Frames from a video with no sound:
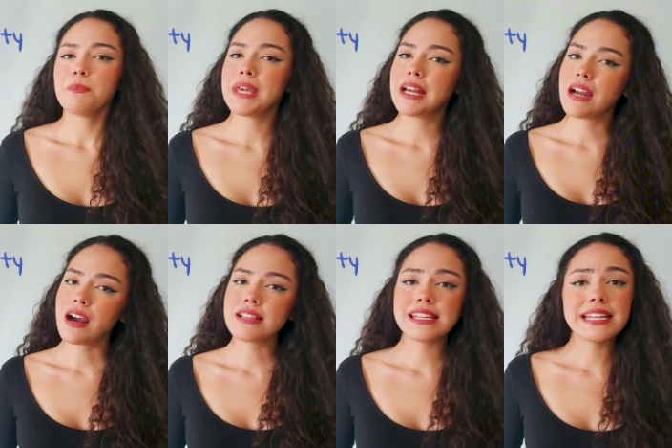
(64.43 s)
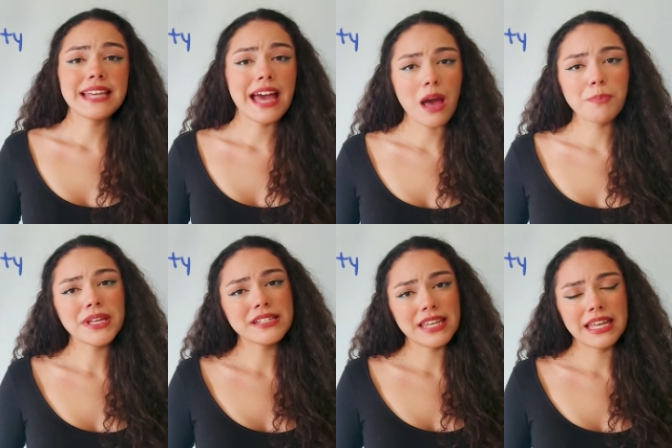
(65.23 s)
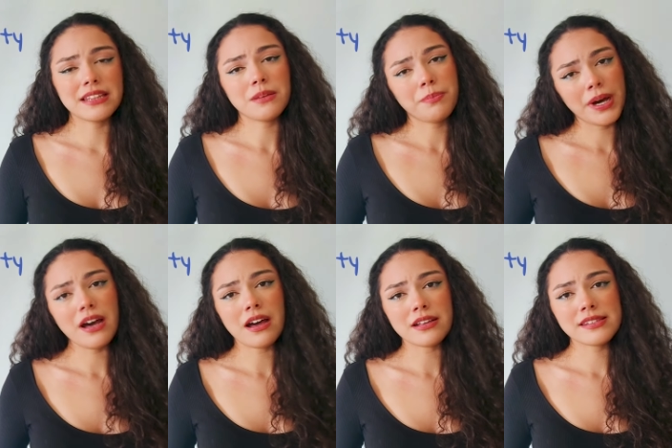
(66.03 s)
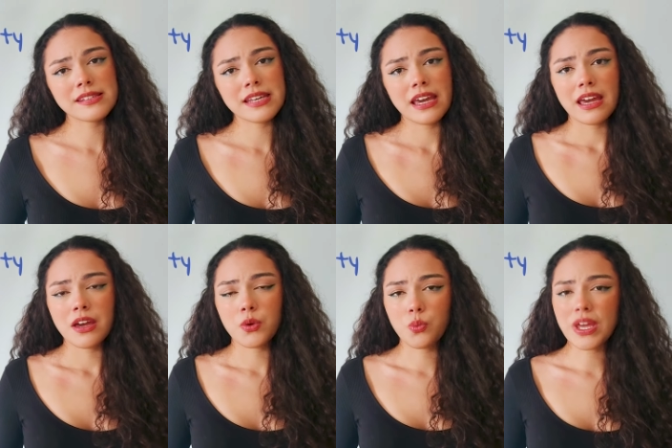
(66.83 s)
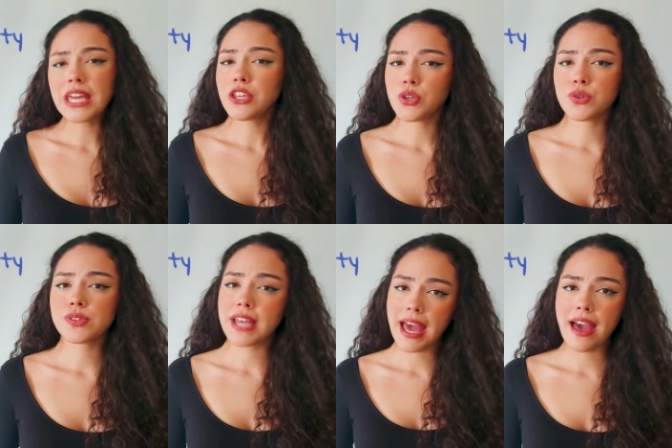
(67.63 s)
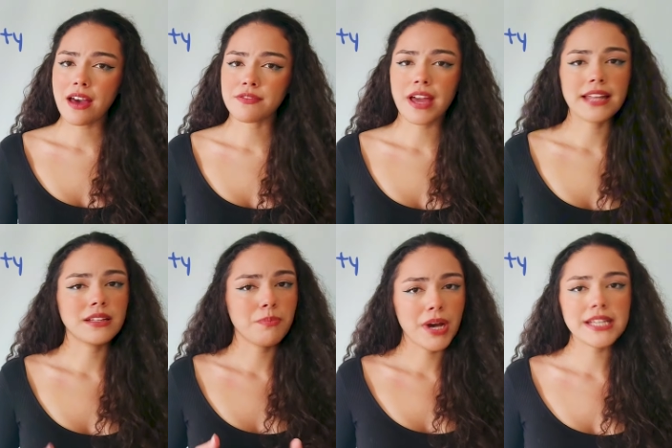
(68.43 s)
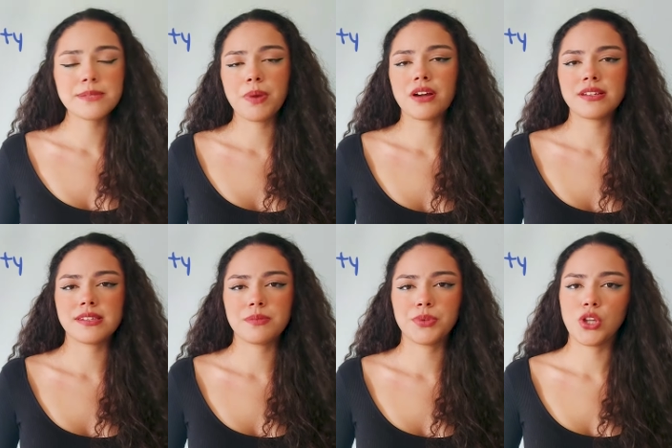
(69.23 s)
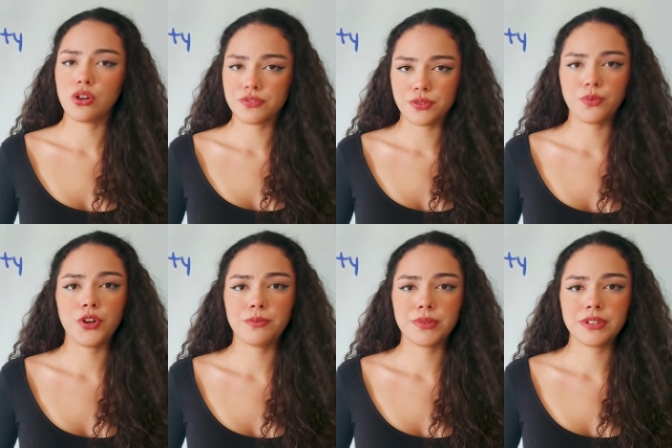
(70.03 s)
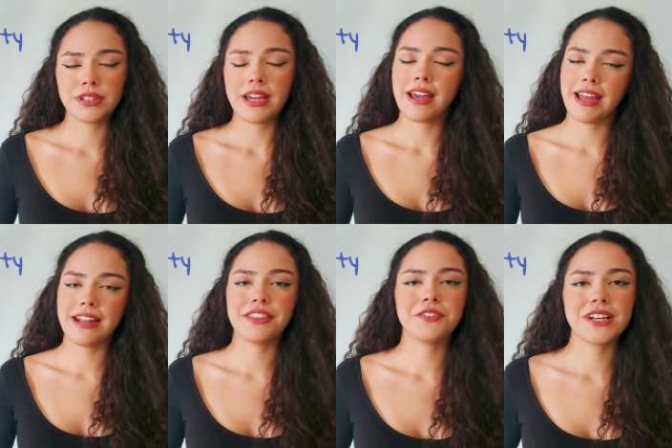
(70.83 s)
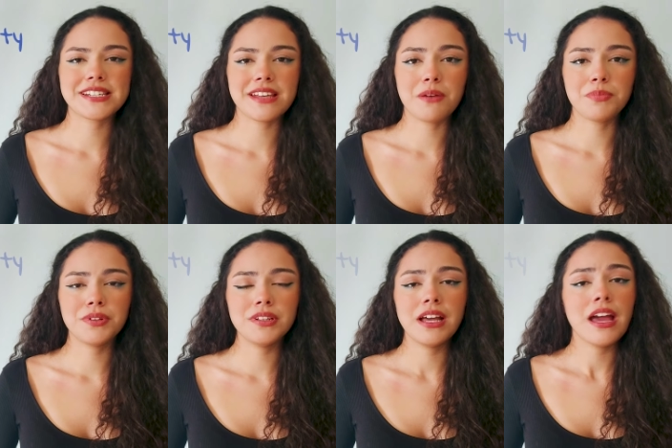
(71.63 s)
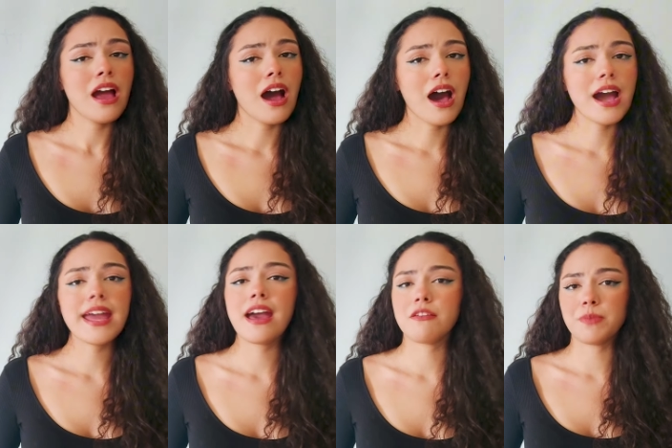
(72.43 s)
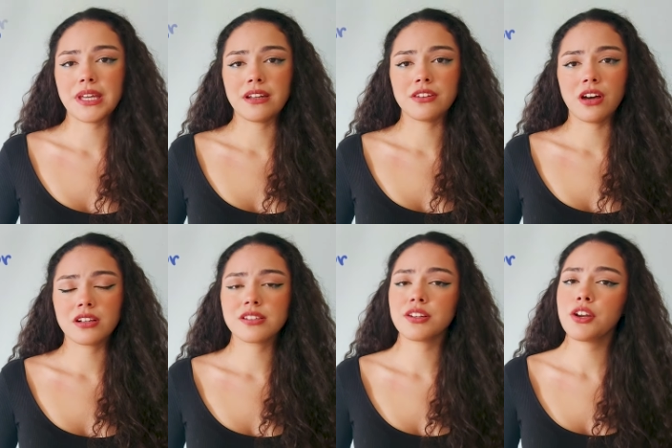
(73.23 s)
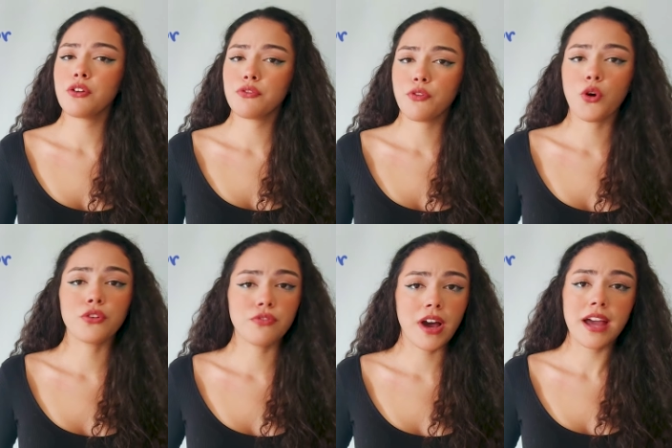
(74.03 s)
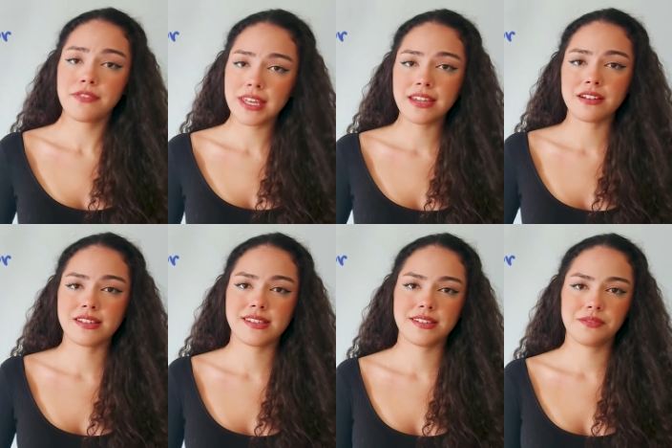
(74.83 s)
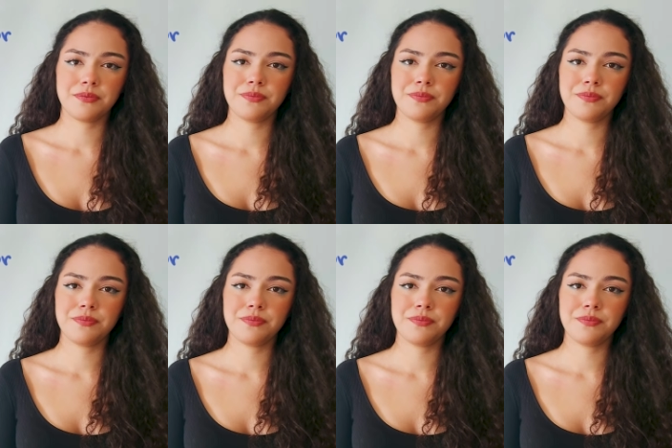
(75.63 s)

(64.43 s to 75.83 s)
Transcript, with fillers: because it happened in the past, we used have and the past participle of the verb. Another example, I have been a doctor for five years.